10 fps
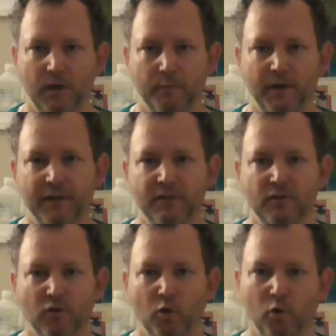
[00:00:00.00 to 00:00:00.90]
Bandhas
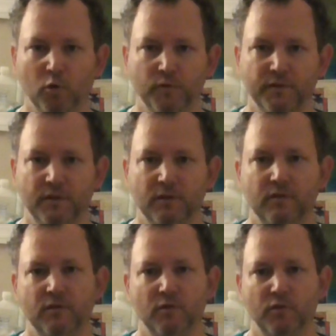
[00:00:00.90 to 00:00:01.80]
are holds.
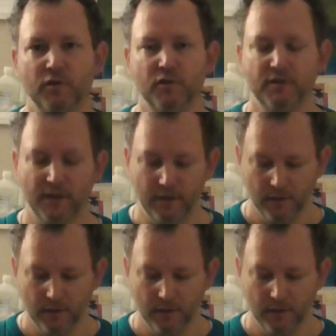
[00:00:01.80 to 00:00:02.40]
So there's